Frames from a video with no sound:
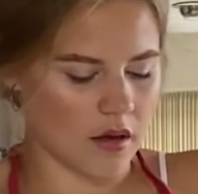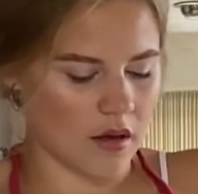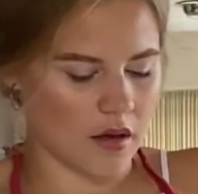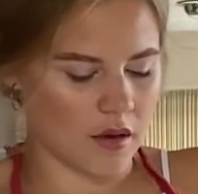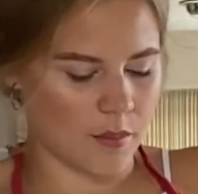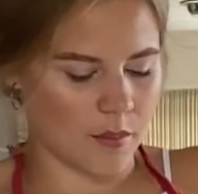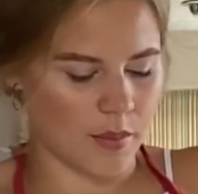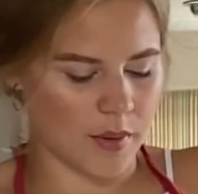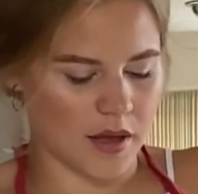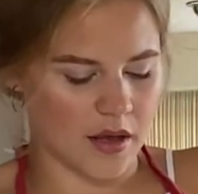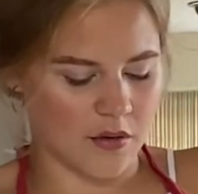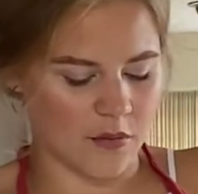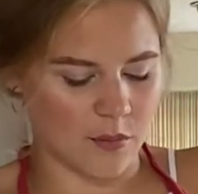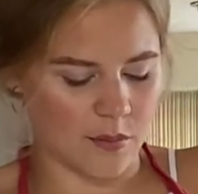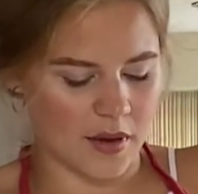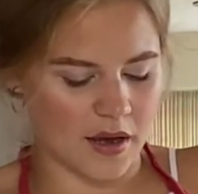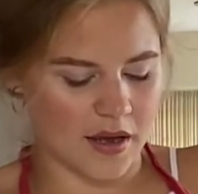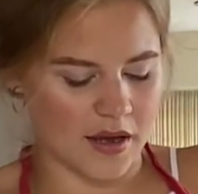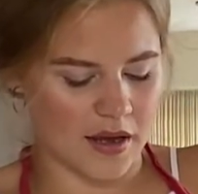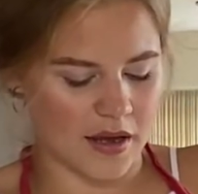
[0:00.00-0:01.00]
A bit of
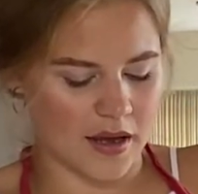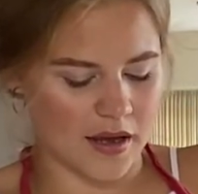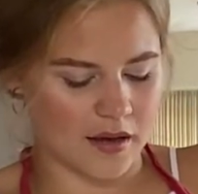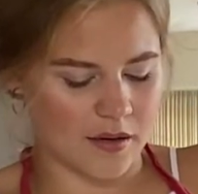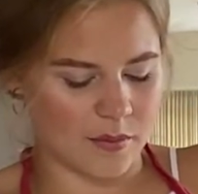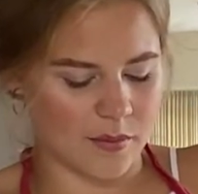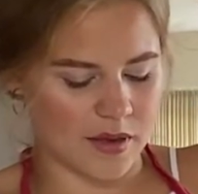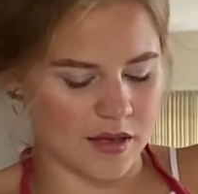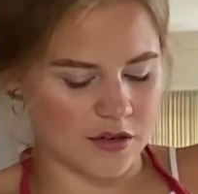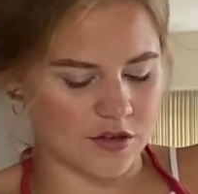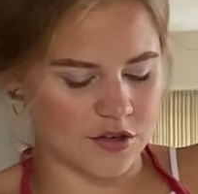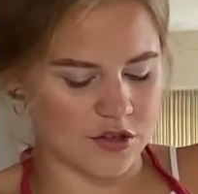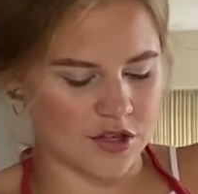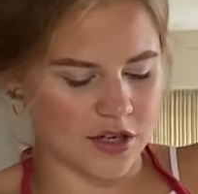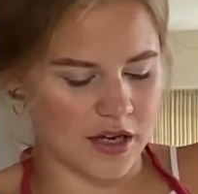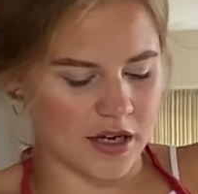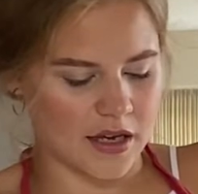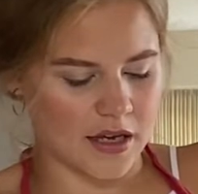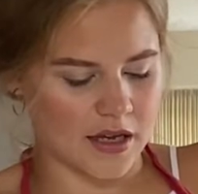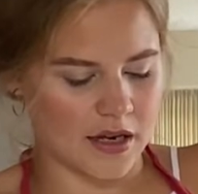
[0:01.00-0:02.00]
my egg
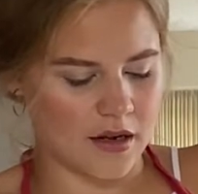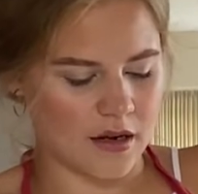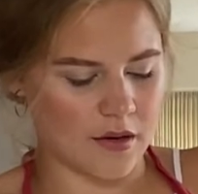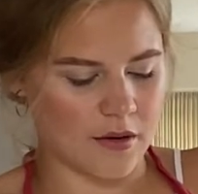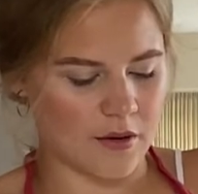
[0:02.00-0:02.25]
mixture in.